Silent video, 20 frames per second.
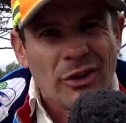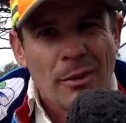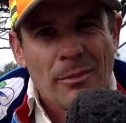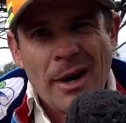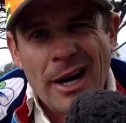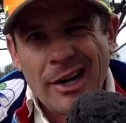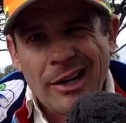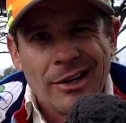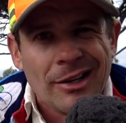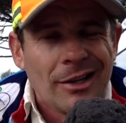there's no
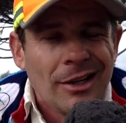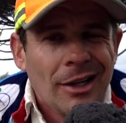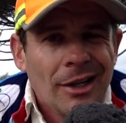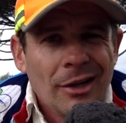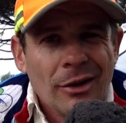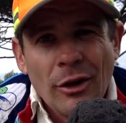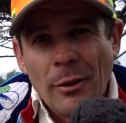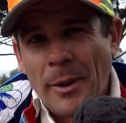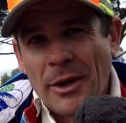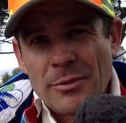money in it,
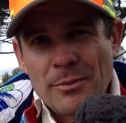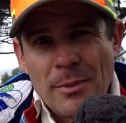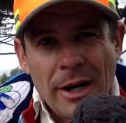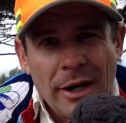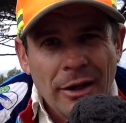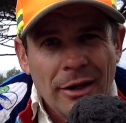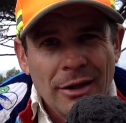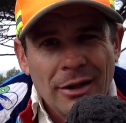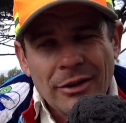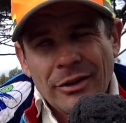not much
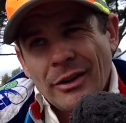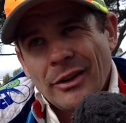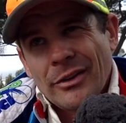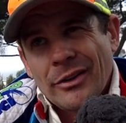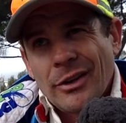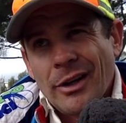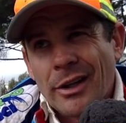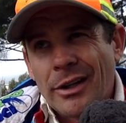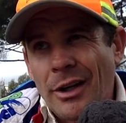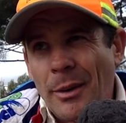money in it, so
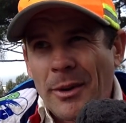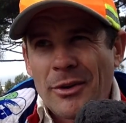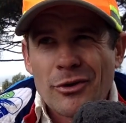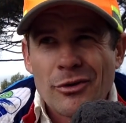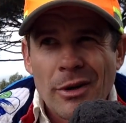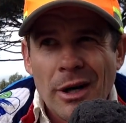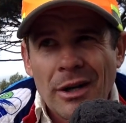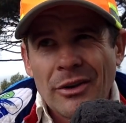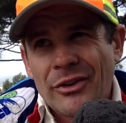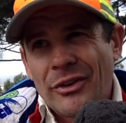it's like, not much
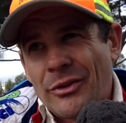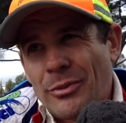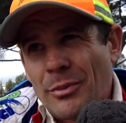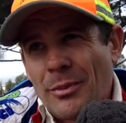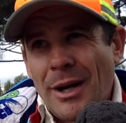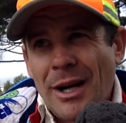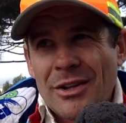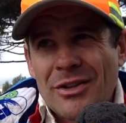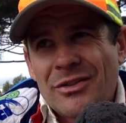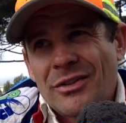drugs as
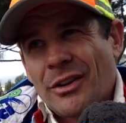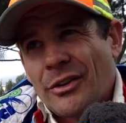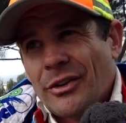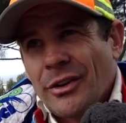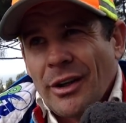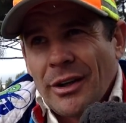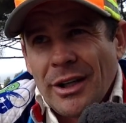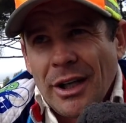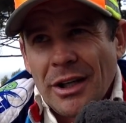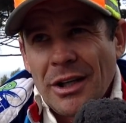much, so it's
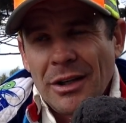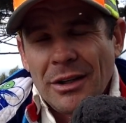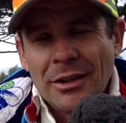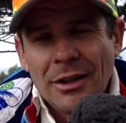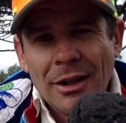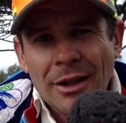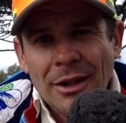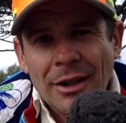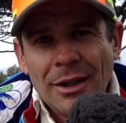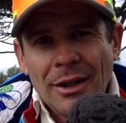like, yeah, you can...
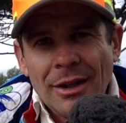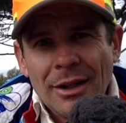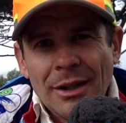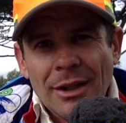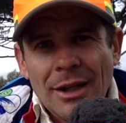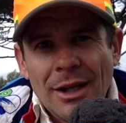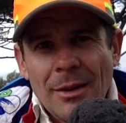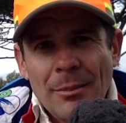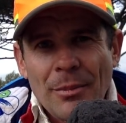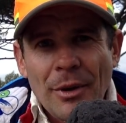
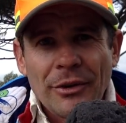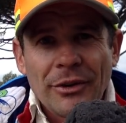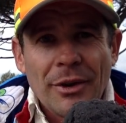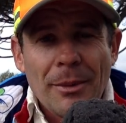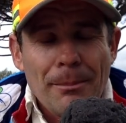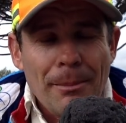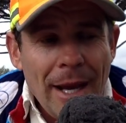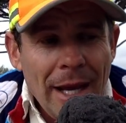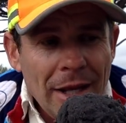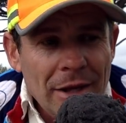But
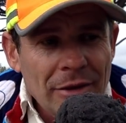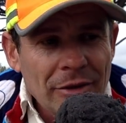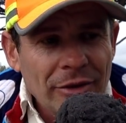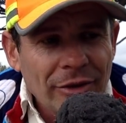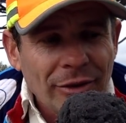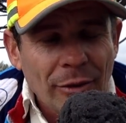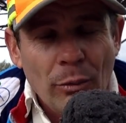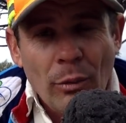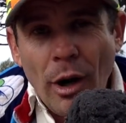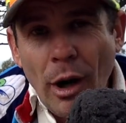the
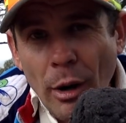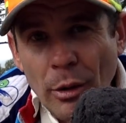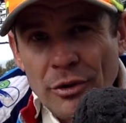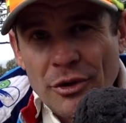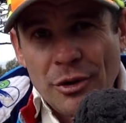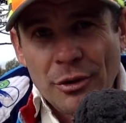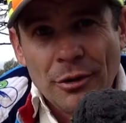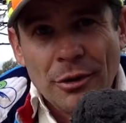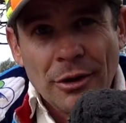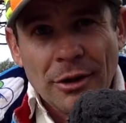men's, the world
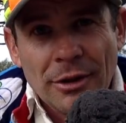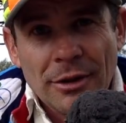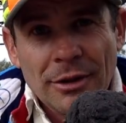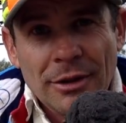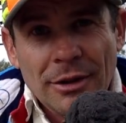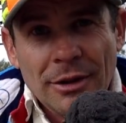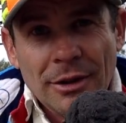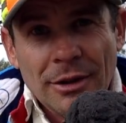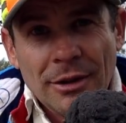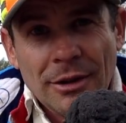tour,
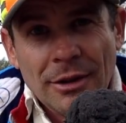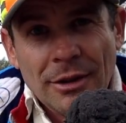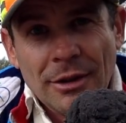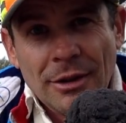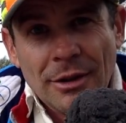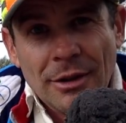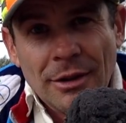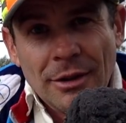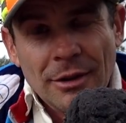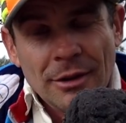
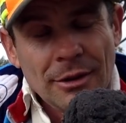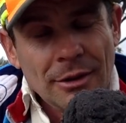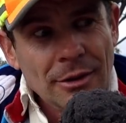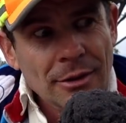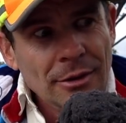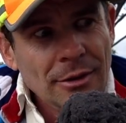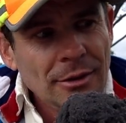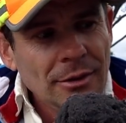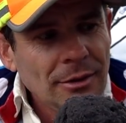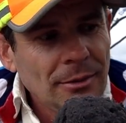
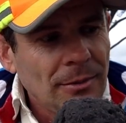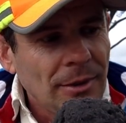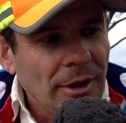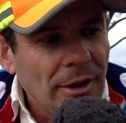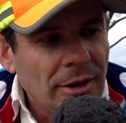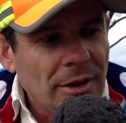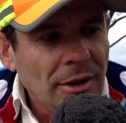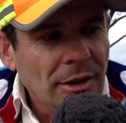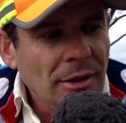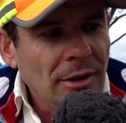
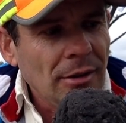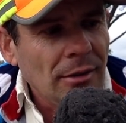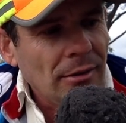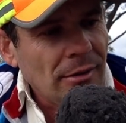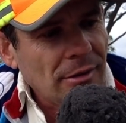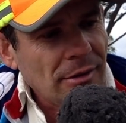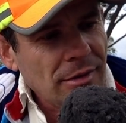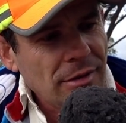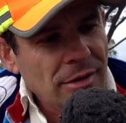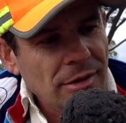well,
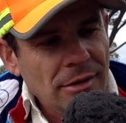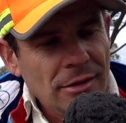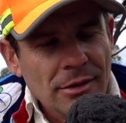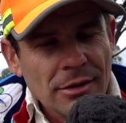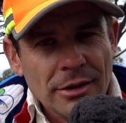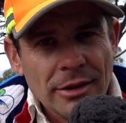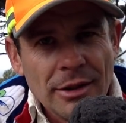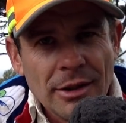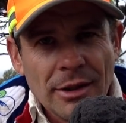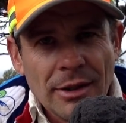God,
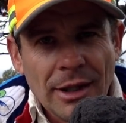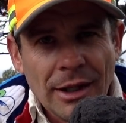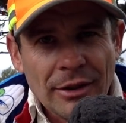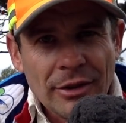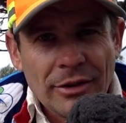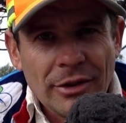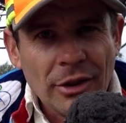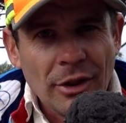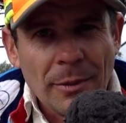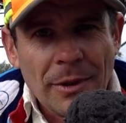you know,
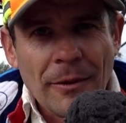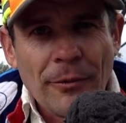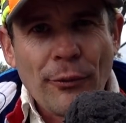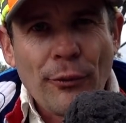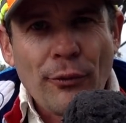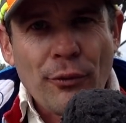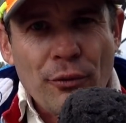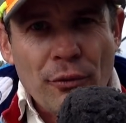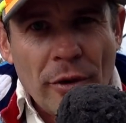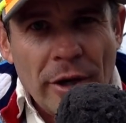that's, you got to be a
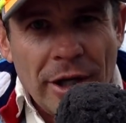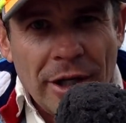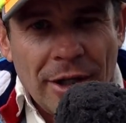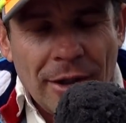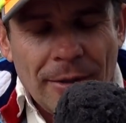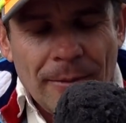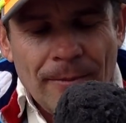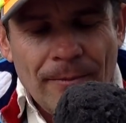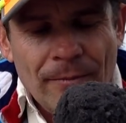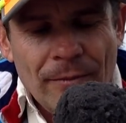
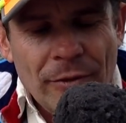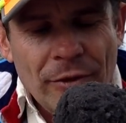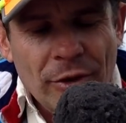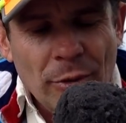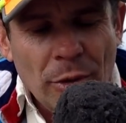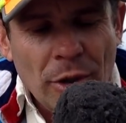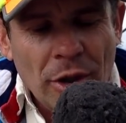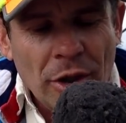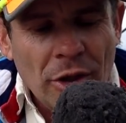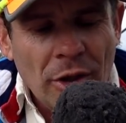freak.
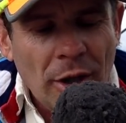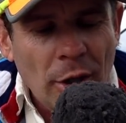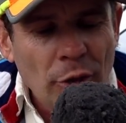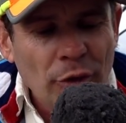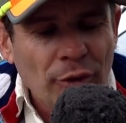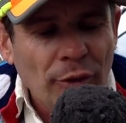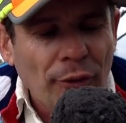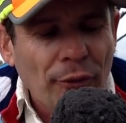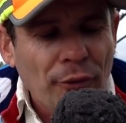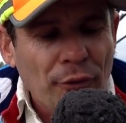So we've got a guy
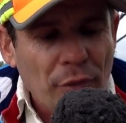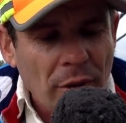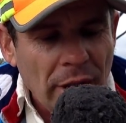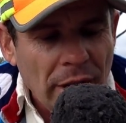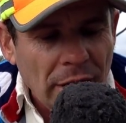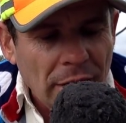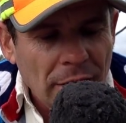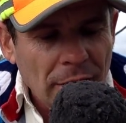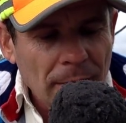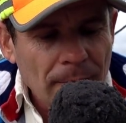who's a
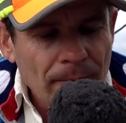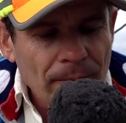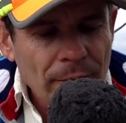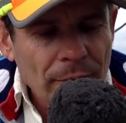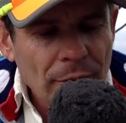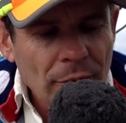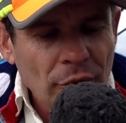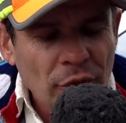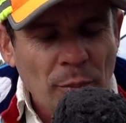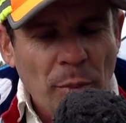freak,
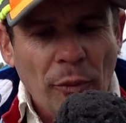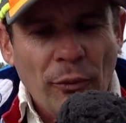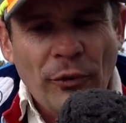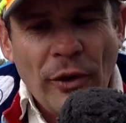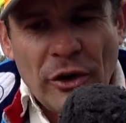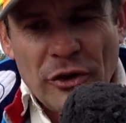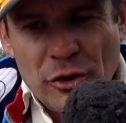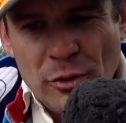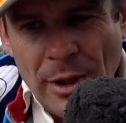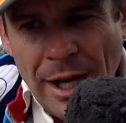who's a
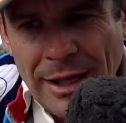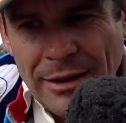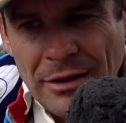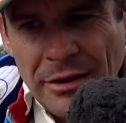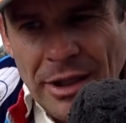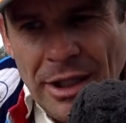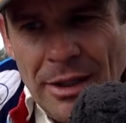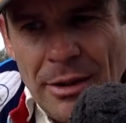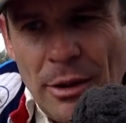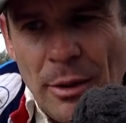professional
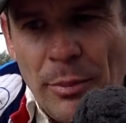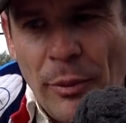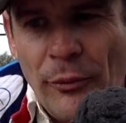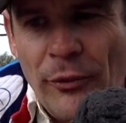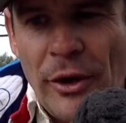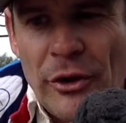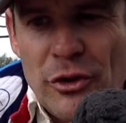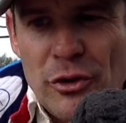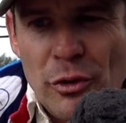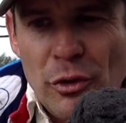athlete, got
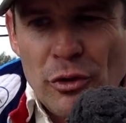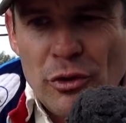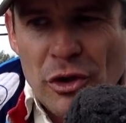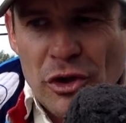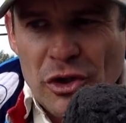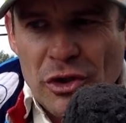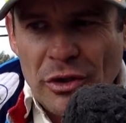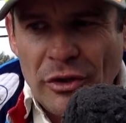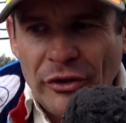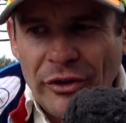professional
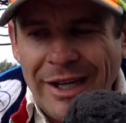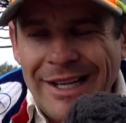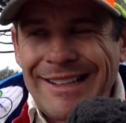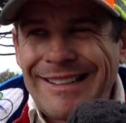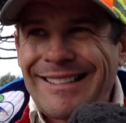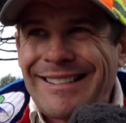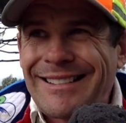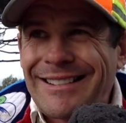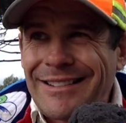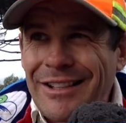nutritionist, and
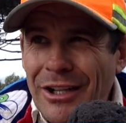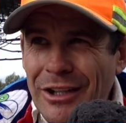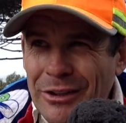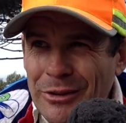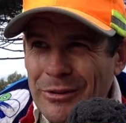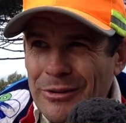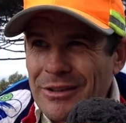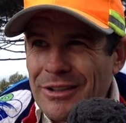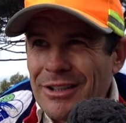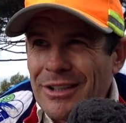he's
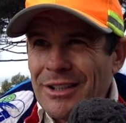still...